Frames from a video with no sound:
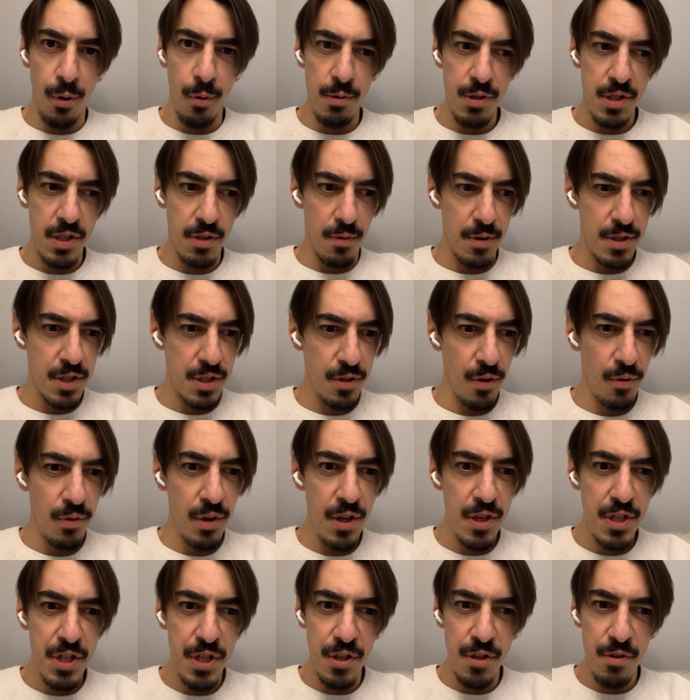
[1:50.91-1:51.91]
So as soon
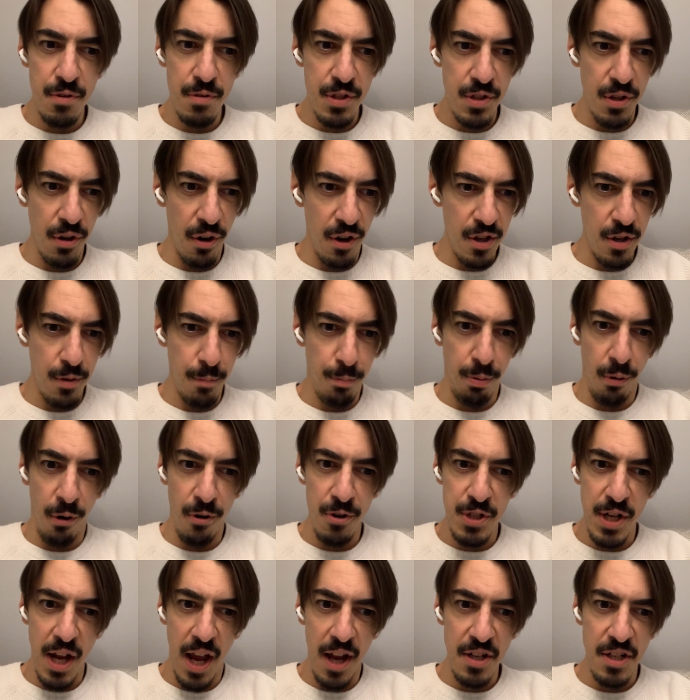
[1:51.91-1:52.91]
as you start your
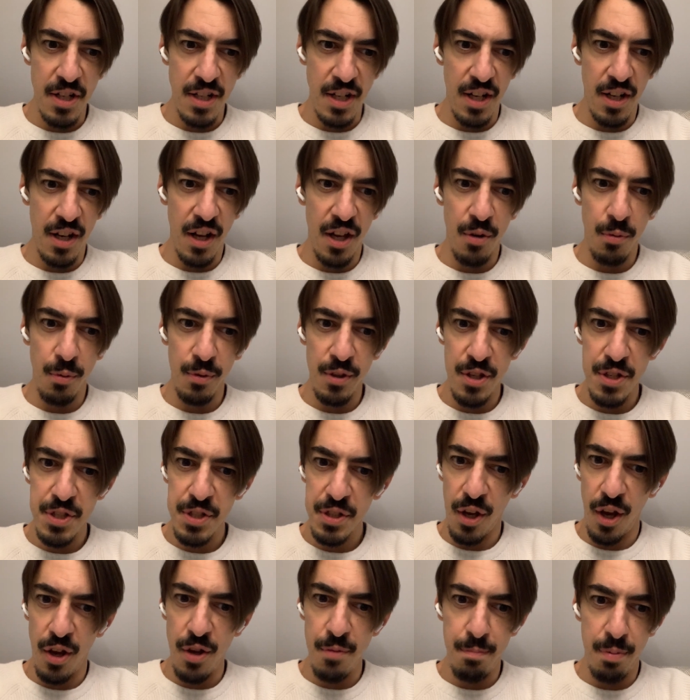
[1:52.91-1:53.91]
project and you know what the
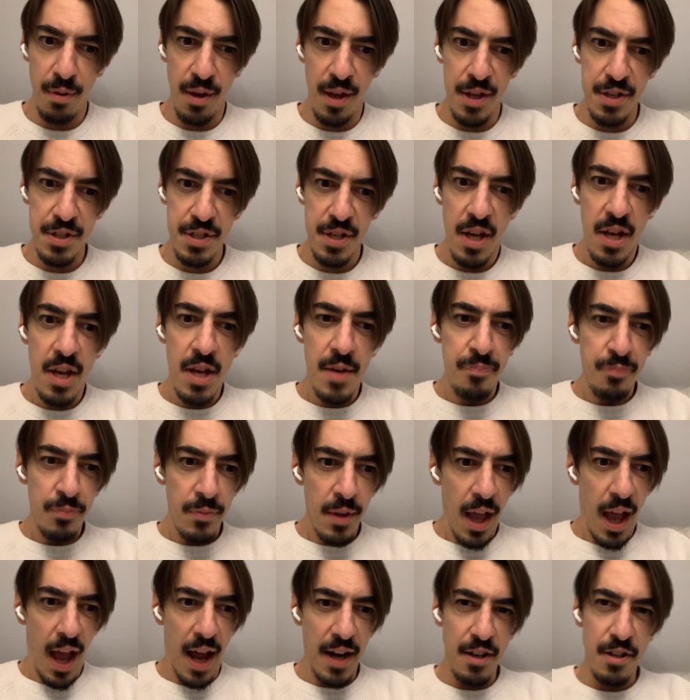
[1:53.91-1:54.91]
scope is
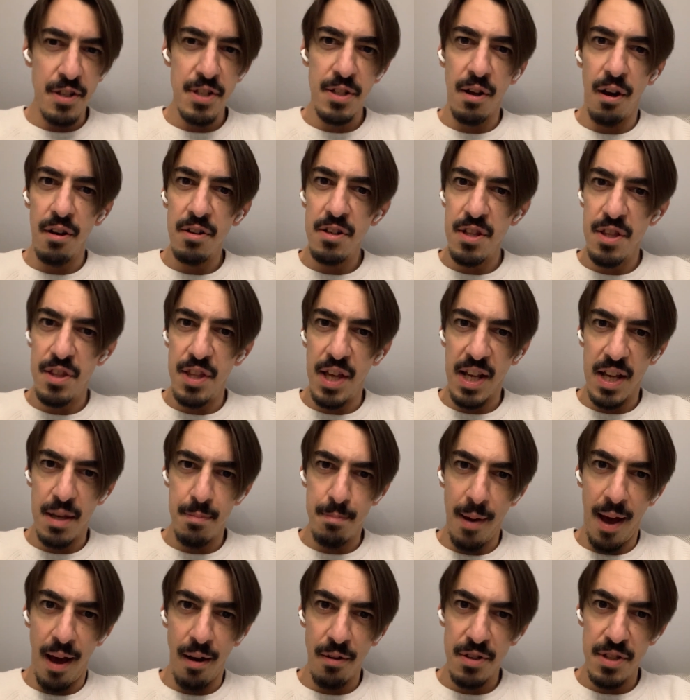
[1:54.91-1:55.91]
and you start to think
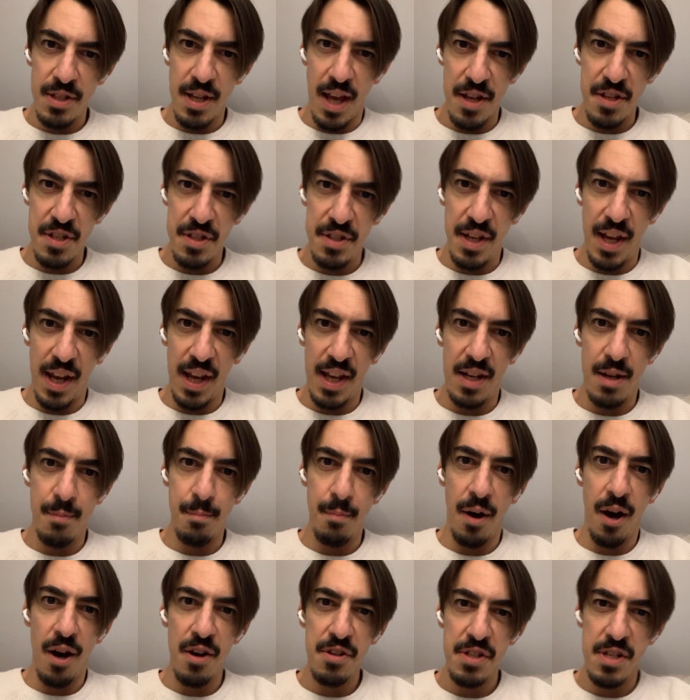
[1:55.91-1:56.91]
about testing and a
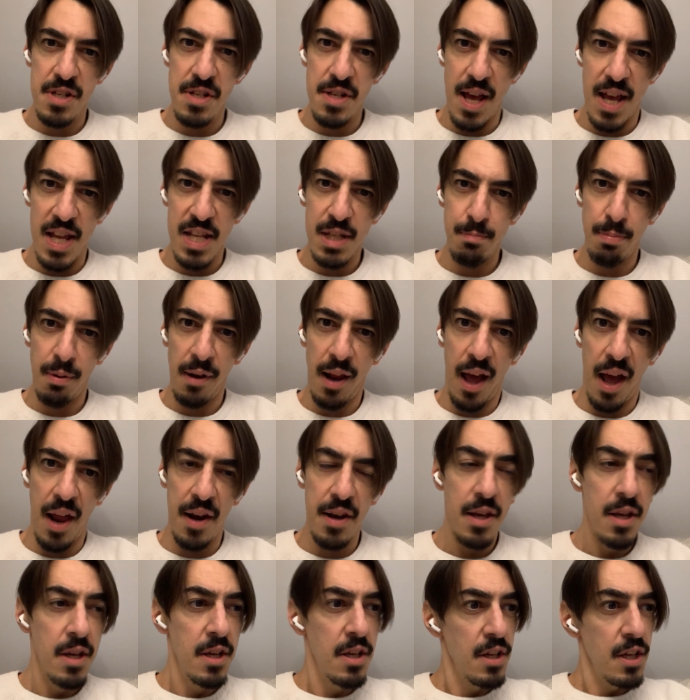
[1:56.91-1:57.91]
master test plan,
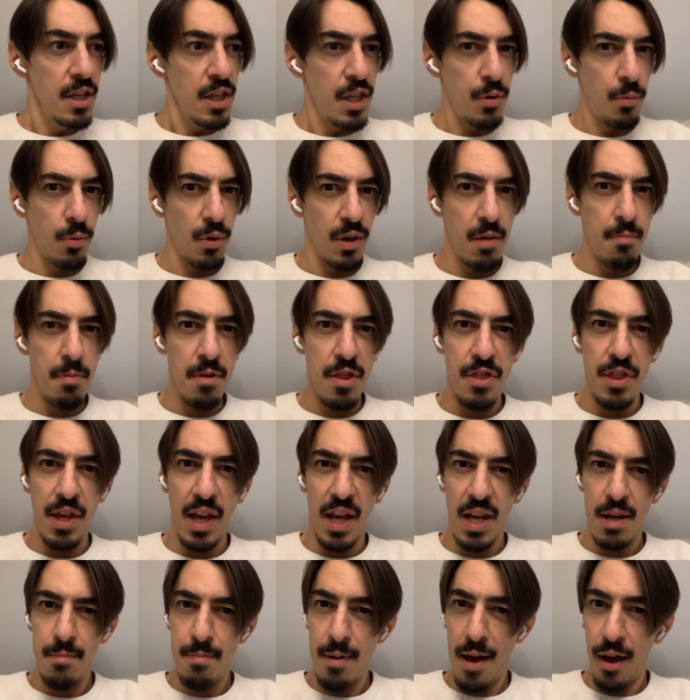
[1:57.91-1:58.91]
you want to be thinking
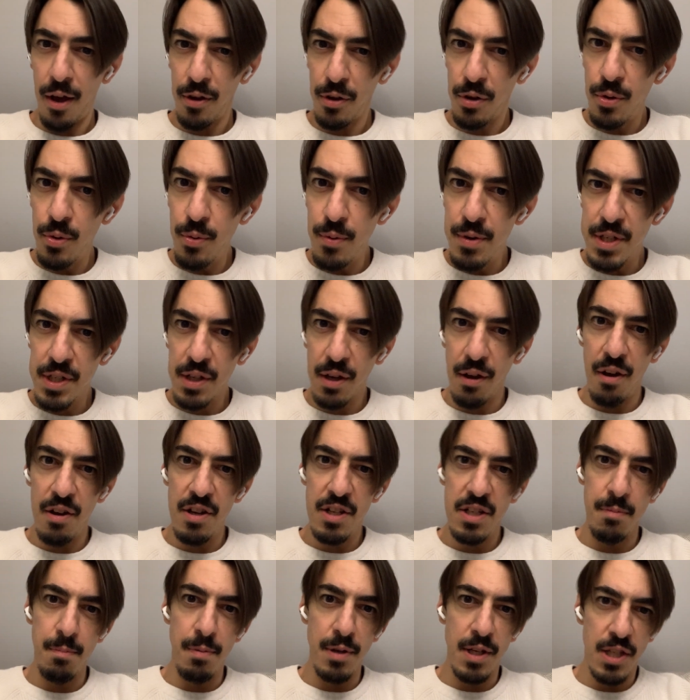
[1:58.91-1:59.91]
about who is going to
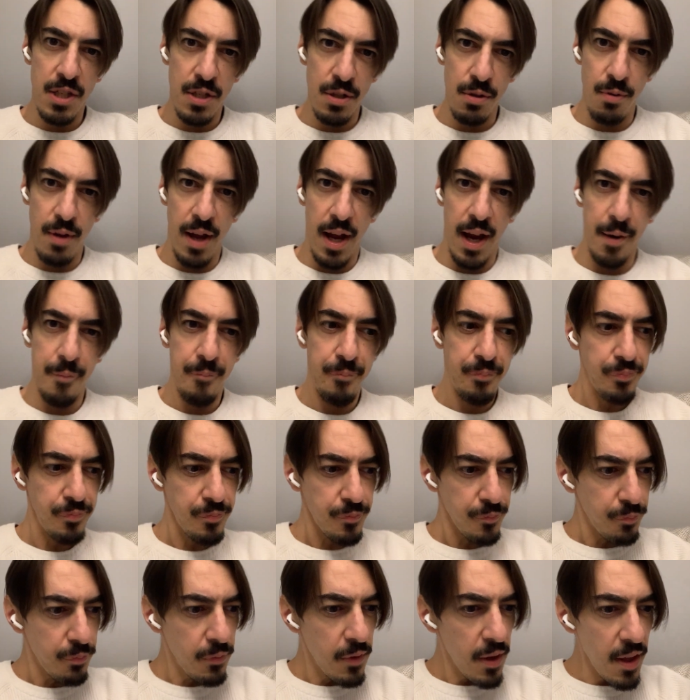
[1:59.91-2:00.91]
be doing
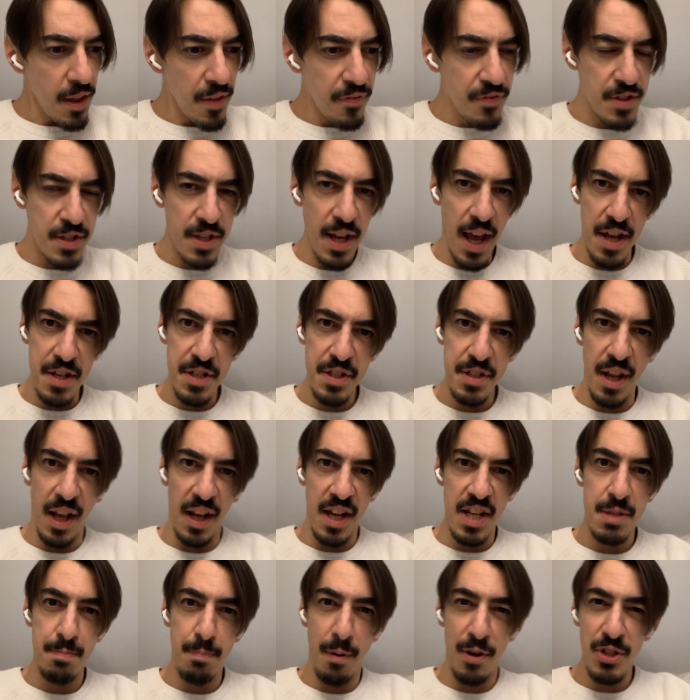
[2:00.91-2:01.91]
the testing,
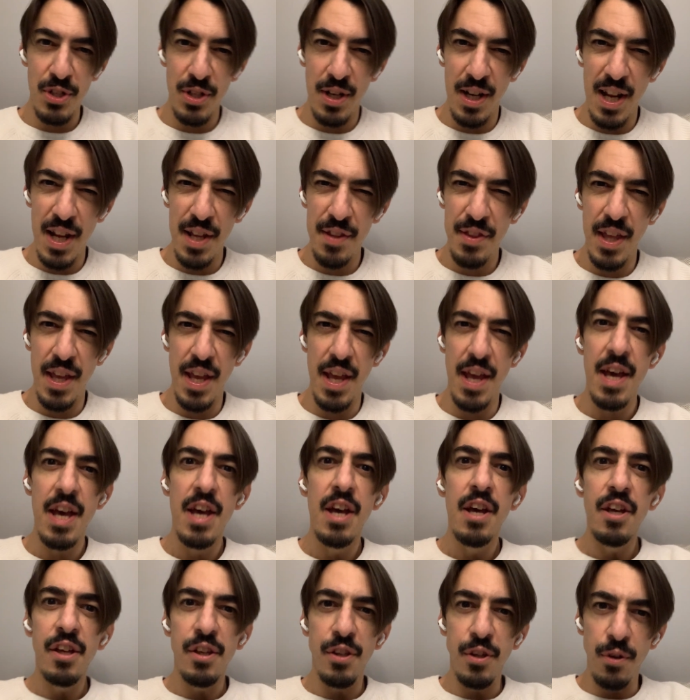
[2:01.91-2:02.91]
especially the
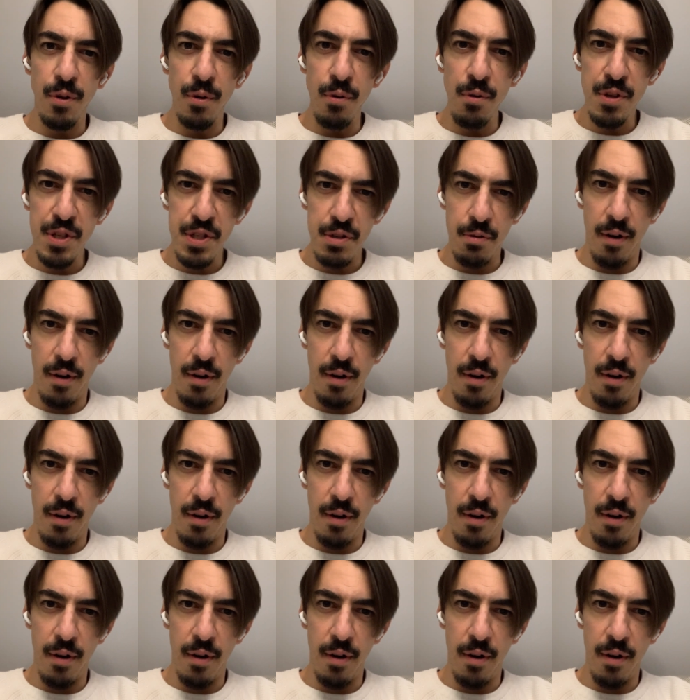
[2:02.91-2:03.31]
user